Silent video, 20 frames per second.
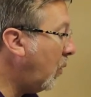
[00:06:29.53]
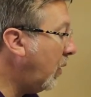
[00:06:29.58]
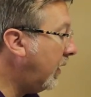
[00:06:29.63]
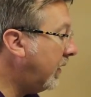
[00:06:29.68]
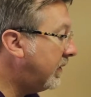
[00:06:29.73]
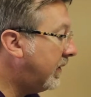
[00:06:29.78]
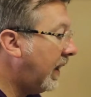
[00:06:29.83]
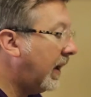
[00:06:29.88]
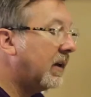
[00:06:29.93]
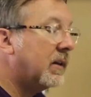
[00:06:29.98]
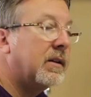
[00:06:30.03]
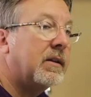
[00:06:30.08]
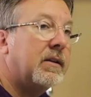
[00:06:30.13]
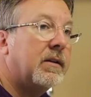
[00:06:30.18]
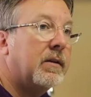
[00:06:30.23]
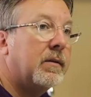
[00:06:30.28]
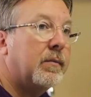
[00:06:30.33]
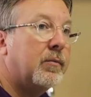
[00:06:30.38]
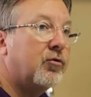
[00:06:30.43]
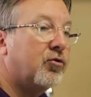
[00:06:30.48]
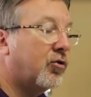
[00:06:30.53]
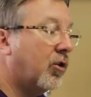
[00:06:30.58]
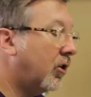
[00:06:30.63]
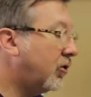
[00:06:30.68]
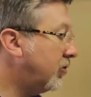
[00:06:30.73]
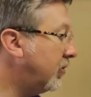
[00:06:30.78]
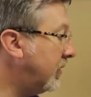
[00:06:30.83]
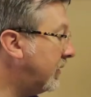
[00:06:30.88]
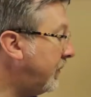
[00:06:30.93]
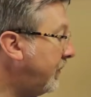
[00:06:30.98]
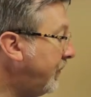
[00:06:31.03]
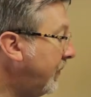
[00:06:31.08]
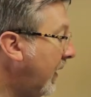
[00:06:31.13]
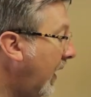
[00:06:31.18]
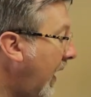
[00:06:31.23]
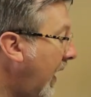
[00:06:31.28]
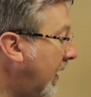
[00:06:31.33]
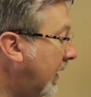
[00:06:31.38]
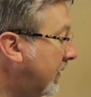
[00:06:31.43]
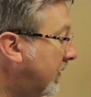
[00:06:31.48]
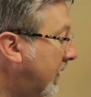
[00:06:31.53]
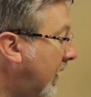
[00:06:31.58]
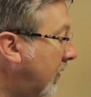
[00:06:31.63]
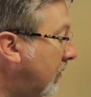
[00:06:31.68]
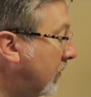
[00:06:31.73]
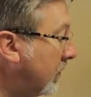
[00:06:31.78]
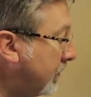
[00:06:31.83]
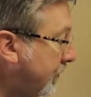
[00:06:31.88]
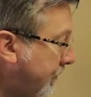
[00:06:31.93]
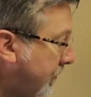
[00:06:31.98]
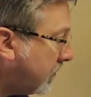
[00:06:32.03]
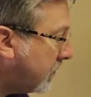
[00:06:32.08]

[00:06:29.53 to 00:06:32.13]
where exactly is the obstruction, and etc.